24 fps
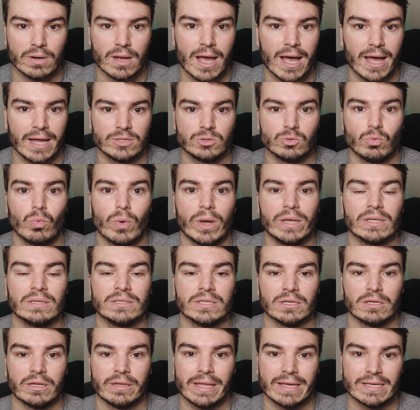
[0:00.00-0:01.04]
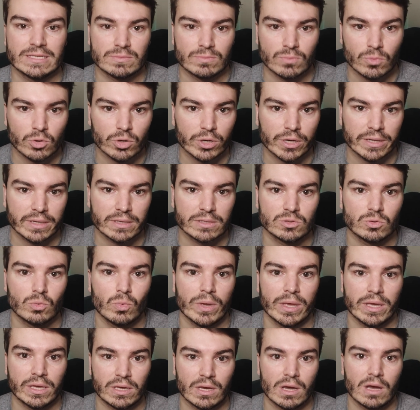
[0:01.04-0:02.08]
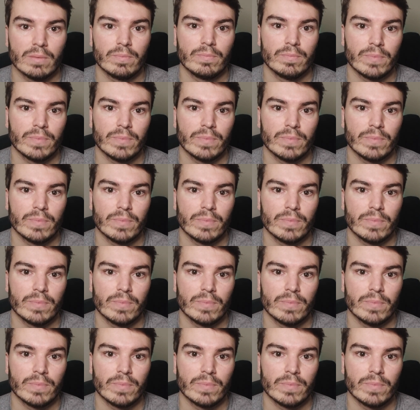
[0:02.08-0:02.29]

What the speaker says: I had to wait until the next morning to wake up